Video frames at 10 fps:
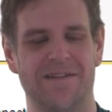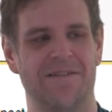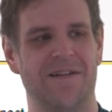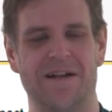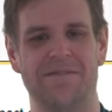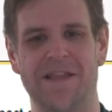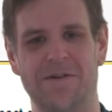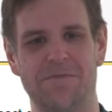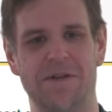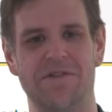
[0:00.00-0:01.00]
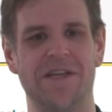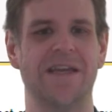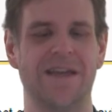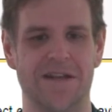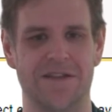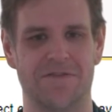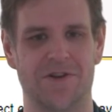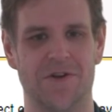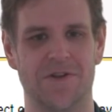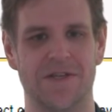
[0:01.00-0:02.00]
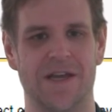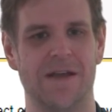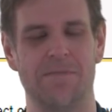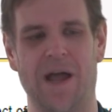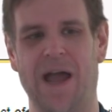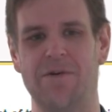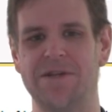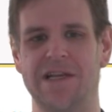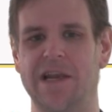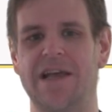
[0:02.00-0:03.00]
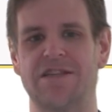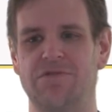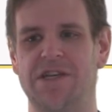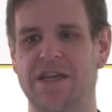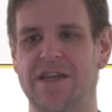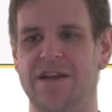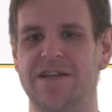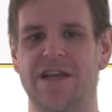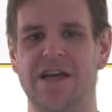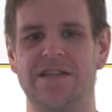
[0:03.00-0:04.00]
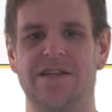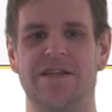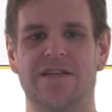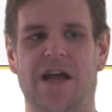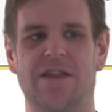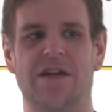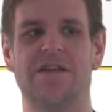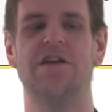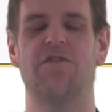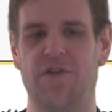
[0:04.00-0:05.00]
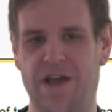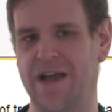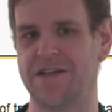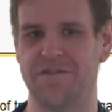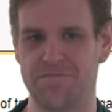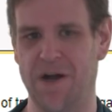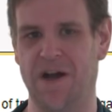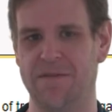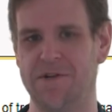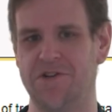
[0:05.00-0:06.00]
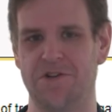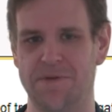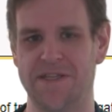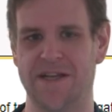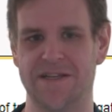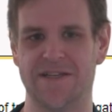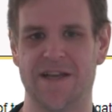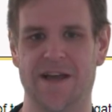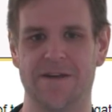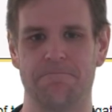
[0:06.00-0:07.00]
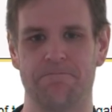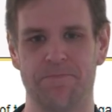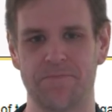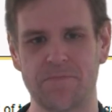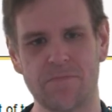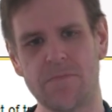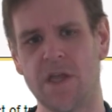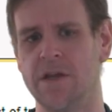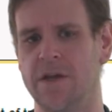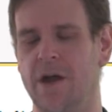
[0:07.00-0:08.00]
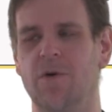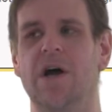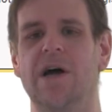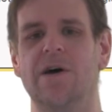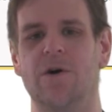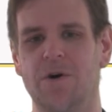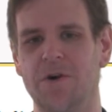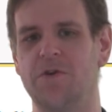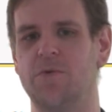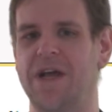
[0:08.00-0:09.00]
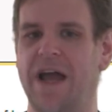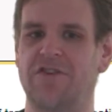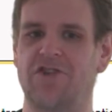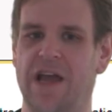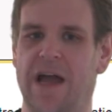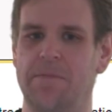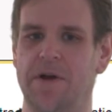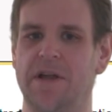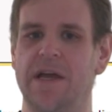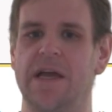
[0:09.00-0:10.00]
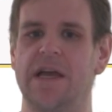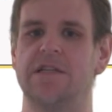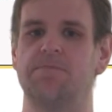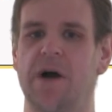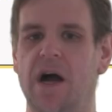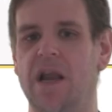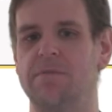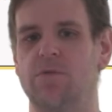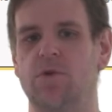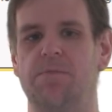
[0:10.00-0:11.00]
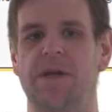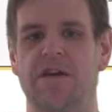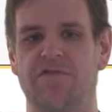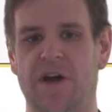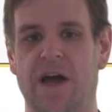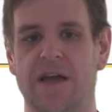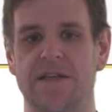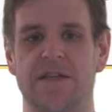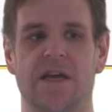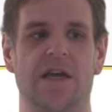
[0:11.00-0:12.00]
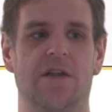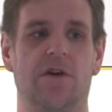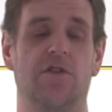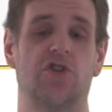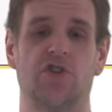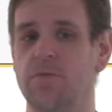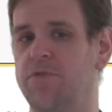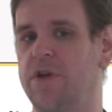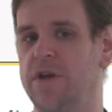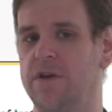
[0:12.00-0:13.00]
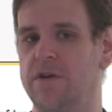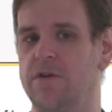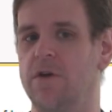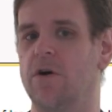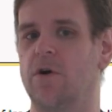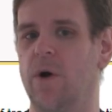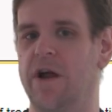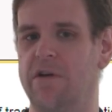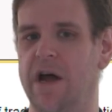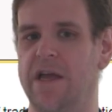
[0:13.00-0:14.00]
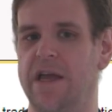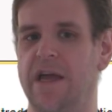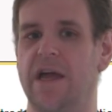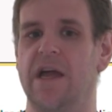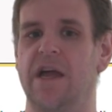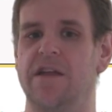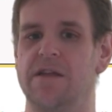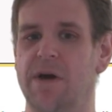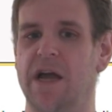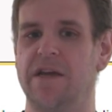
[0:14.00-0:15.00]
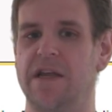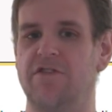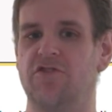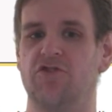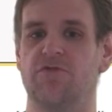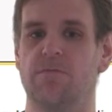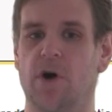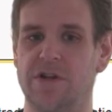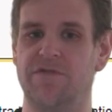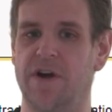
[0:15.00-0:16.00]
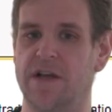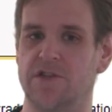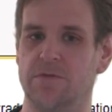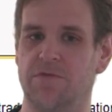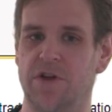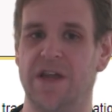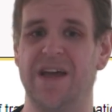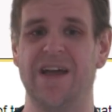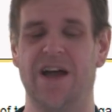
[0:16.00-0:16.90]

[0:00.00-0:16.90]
Well, I mean, that would be ridiculous, of course. But how is it less ridiculous to decide that a different Act of Parliament should be set aside? Now, all that would actually happen is Parliament would be advised that there's something not quite right here and you might need to just modify something.